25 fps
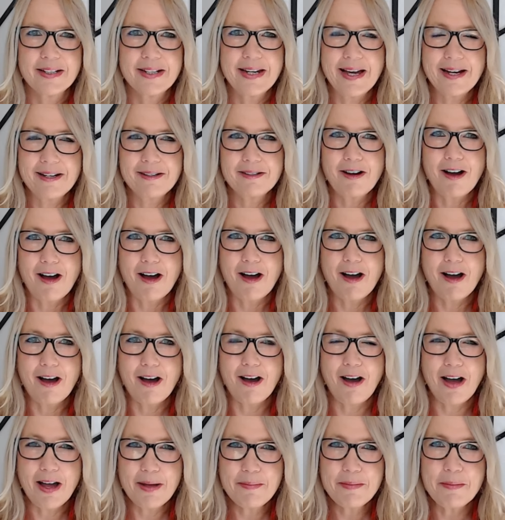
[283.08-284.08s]
Now,
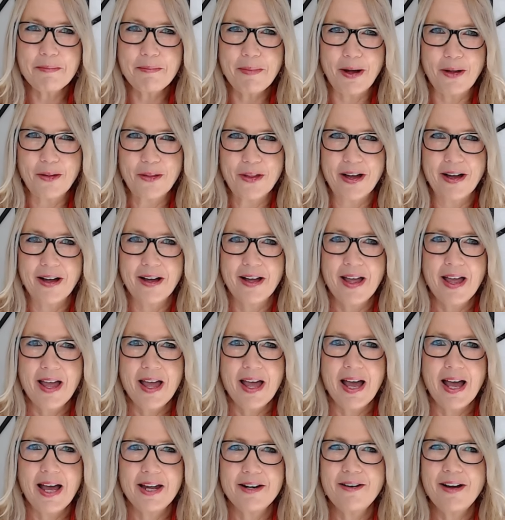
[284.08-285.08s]
I'm a mother,
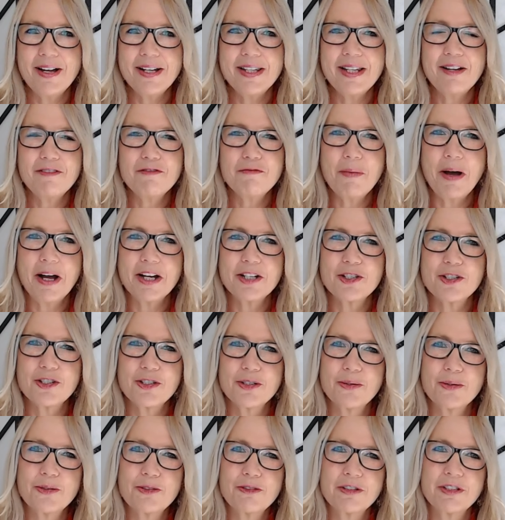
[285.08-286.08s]
and I love my
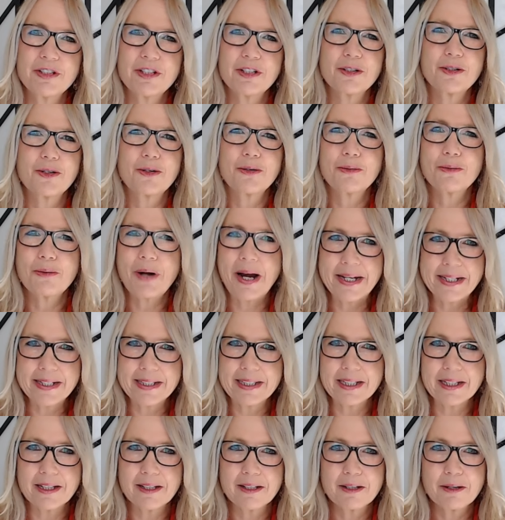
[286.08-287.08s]
children
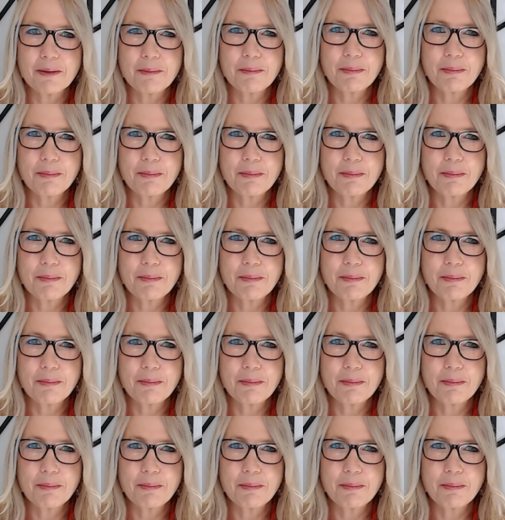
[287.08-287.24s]
greatly,